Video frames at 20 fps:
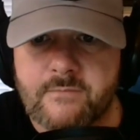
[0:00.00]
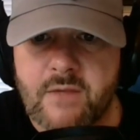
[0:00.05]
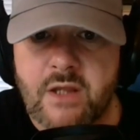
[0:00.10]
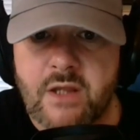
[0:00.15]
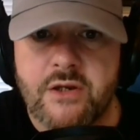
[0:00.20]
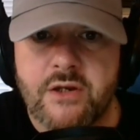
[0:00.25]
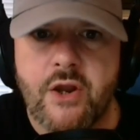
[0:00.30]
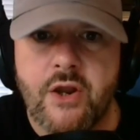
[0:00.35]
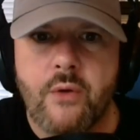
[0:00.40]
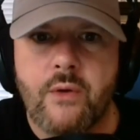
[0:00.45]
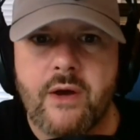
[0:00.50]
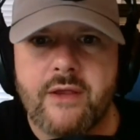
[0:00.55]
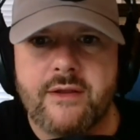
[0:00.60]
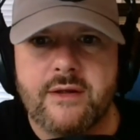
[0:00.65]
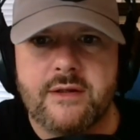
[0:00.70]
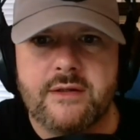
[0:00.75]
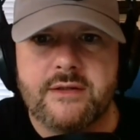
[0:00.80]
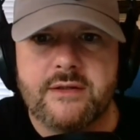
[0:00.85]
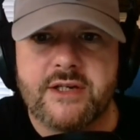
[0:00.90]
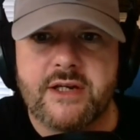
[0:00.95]
No
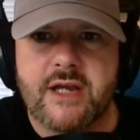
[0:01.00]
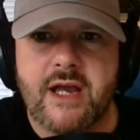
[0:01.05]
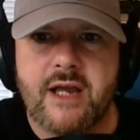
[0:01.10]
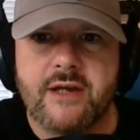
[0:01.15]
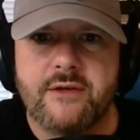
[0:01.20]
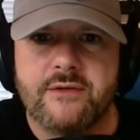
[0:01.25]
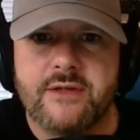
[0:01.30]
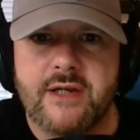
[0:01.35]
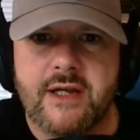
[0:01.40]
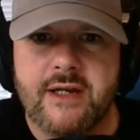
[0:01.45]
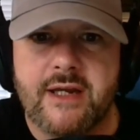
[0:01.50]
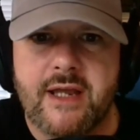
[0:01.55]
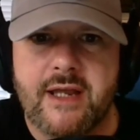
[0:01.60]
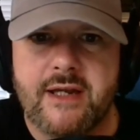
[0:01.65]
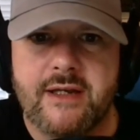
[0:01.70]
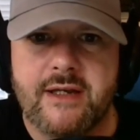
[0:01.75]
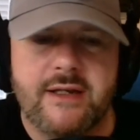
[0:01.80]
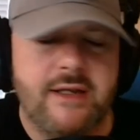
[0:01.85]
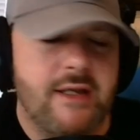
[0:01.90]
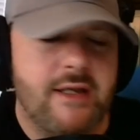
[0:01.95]
other Chicago tight
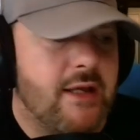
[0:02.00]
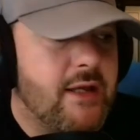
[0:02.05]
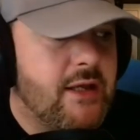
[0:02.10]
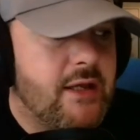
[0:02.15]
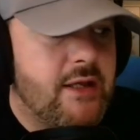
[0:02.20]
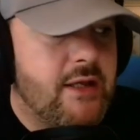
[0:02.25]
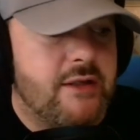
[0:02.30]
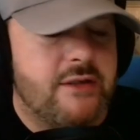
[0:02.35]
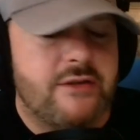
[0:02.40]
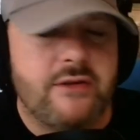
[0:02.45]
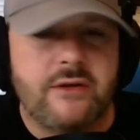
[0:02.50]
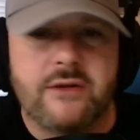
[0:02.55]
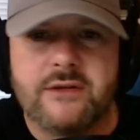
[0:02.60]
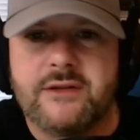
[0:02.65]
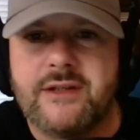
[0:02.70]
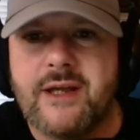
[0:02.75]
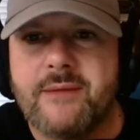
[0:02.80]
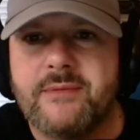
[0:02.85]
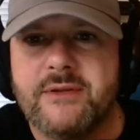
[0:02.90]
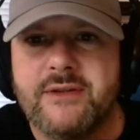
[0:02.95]
end saw
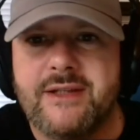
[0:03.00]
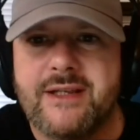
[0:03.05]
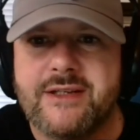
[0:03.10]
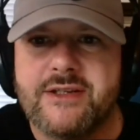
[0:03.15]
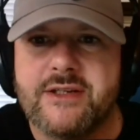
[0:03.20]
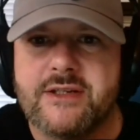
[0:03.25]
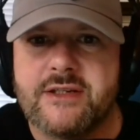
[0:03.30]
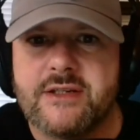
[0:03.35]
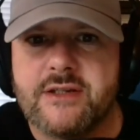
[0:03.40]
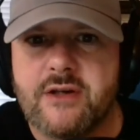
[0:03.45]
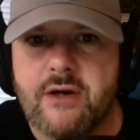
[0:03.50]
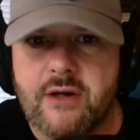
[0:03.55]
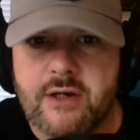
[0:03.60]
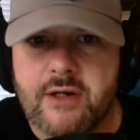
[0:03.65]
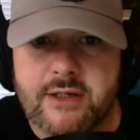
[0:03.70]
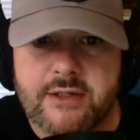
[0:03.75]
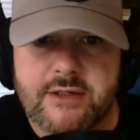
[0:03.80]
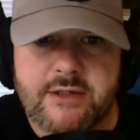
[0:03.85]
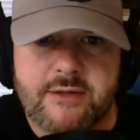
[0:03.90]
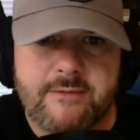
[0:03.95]
double-digit
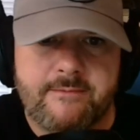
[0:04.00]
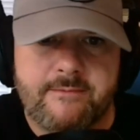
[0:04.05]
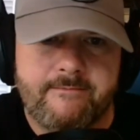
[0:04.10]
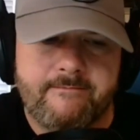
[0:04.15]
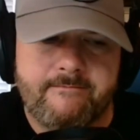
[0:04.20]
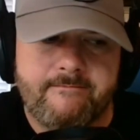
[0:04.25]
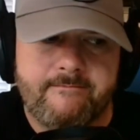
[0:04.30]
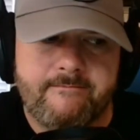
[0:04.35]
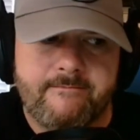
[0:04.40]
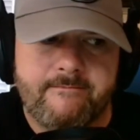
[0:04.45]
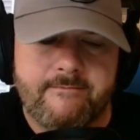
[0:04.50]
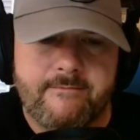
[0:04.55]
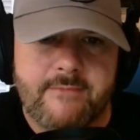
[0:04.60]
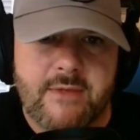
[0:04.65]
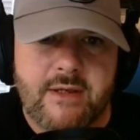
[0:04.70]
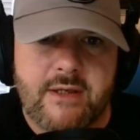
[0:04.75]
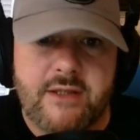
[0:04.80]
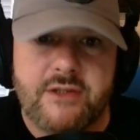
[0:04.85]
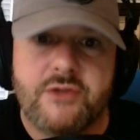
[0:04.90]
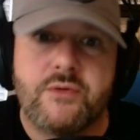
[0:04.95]
targets.
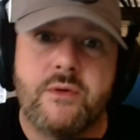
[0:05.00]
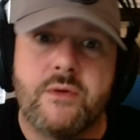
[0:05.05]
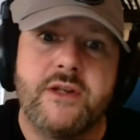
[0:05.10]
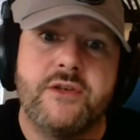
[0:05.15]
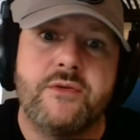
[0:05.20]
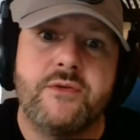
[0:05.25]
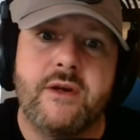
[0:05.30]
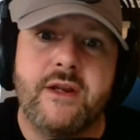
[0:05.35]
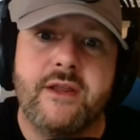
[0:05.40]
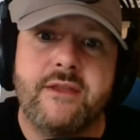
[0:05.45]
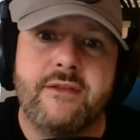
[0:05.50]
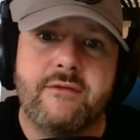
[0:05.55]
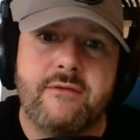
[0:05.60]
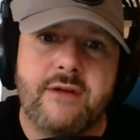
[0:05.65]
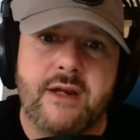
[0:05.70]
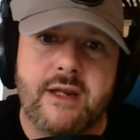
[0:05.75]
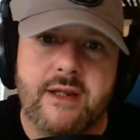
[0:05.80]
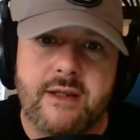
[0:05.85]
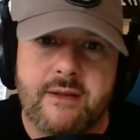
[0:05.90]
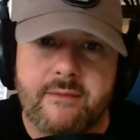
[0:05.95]
In
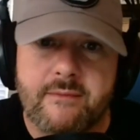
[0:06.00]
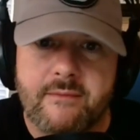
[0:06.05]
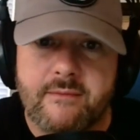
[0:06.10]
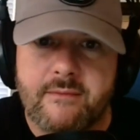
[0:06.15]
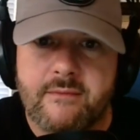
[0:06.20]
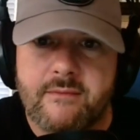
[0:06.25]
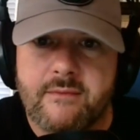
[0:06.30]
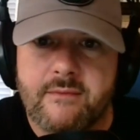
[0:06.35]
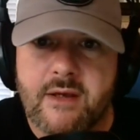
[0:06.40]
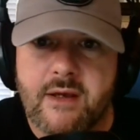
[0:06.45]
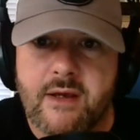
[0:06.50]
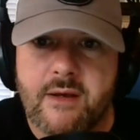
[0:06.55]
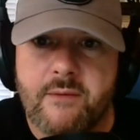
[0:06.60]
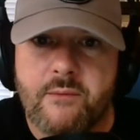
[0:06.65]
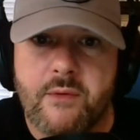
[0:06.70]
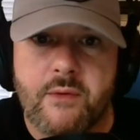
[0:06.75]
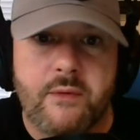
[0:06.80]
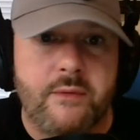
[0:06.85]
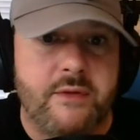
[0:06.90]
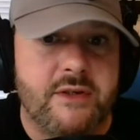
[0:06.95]
2023, where
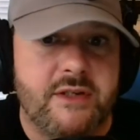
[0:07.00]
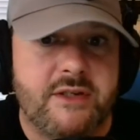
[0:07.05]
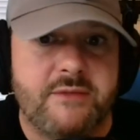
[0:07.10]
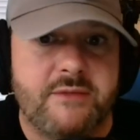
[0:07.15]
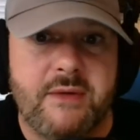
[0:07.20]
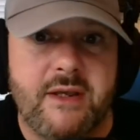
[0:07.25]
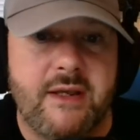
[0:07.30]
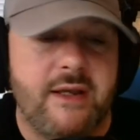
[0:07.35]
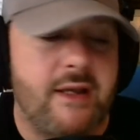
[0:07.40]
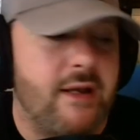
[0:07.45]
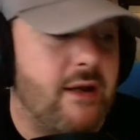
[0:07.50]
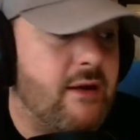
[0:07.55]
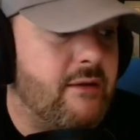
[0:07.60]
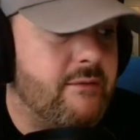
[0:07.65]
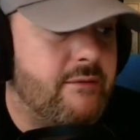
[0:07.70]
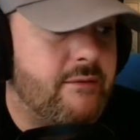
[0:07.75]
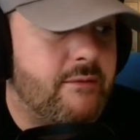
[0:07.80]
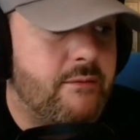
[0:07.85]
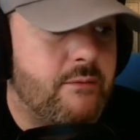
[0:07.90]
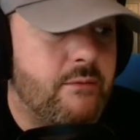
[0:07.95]
we were just speaking
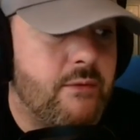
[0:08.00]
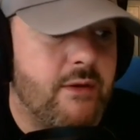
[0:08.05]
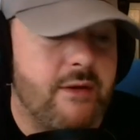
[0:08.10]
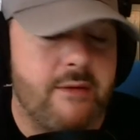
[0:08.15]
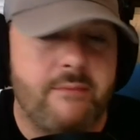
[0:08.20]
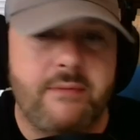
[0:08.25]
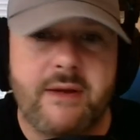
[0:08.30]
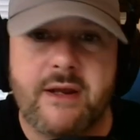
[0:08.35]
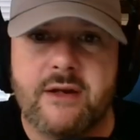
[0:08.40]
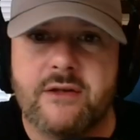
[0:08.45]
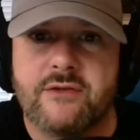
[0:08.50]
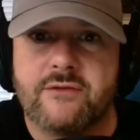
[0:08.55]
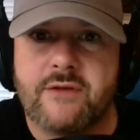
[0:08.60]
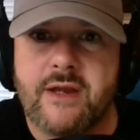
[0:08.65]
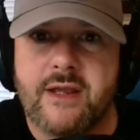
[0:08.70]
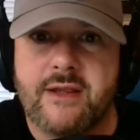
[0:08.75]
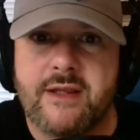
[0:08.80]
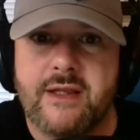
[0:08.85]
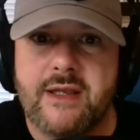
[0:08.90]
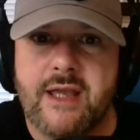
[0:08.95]
of, where the Bears
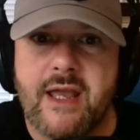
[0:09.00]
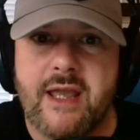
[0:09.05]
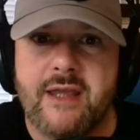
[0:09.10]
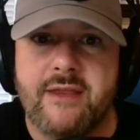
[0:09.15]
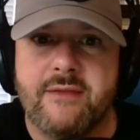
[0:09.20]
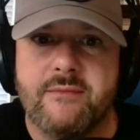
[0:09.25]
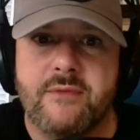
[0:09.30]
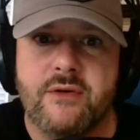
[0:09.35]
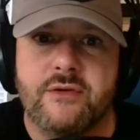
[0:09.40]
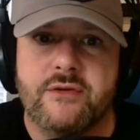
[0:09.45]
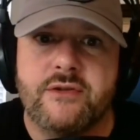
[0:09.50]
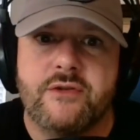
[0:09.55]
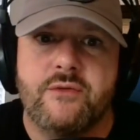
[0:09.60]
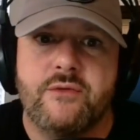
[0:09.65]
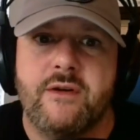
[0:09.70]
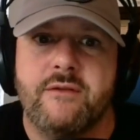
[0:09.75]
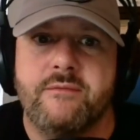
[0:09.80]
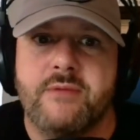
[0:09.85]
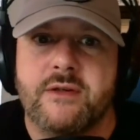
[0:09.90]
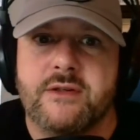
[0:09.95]
ran the 8th most
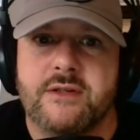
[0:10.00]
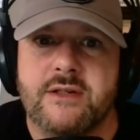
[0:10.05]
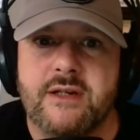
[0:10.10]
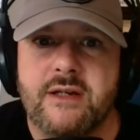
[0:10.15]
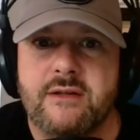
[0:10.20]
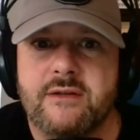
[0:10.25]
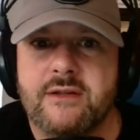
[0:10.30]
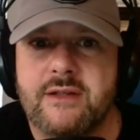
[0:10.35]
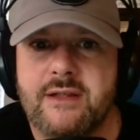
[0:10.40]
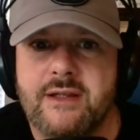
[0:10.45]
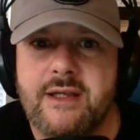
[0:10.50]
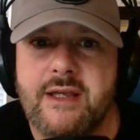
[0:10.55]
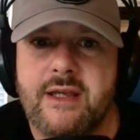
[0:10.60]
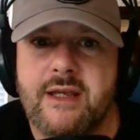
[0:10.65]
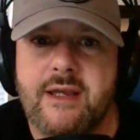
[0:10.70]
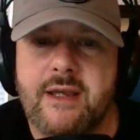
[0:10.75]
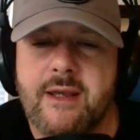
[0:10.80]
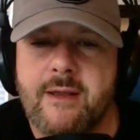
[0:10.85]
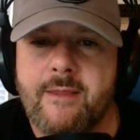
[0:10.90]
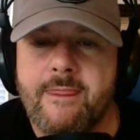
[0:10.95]
12 personnel in the
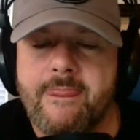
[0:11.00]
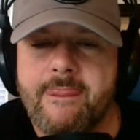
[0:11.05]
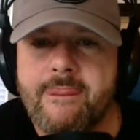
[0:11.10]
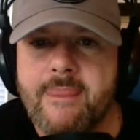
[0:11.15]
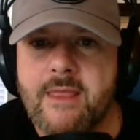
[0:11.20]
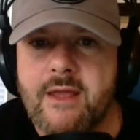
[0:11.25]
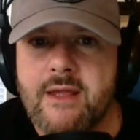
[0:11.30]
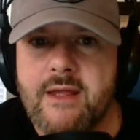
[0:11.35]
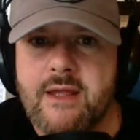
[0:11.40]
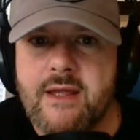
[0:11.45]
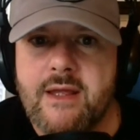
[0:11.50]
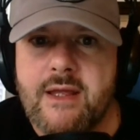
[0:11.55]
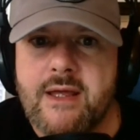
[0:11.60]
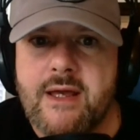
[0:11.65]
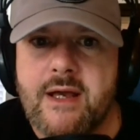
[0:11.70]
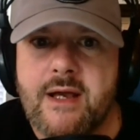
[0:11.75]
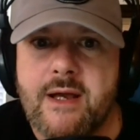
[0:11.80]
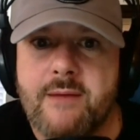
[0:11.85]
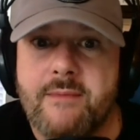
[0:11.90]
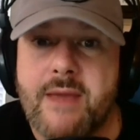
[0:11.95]
league,
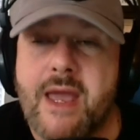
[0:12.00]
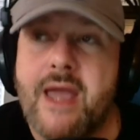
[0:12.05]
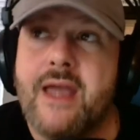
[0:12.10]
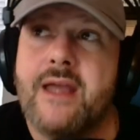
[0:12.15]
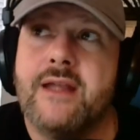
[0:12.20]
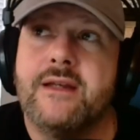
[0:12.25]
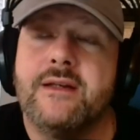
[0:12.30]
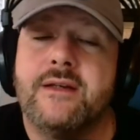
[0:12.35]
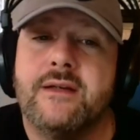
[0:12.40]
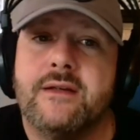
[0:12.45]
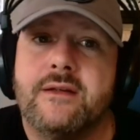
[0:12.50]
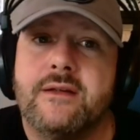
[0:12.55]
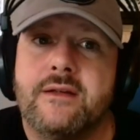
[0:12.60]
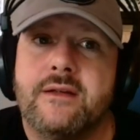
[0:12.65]
and